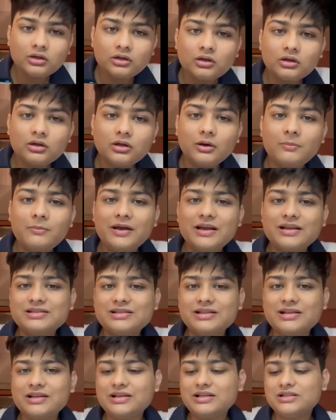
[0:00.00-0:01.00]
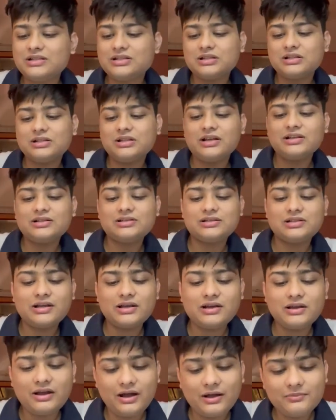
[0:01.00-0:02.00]
the message, let's
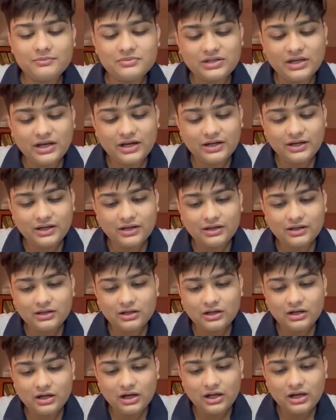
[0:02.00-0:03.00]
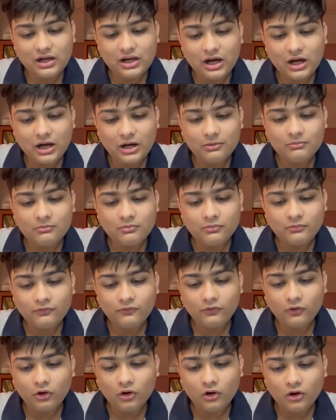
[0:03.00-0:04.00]
say I'm setting the alarm
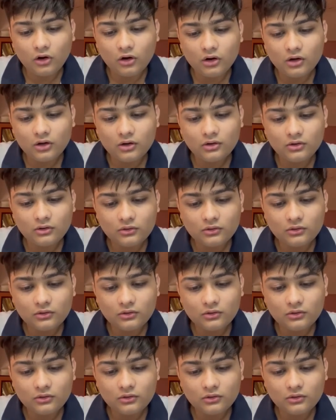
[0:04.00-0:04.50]
for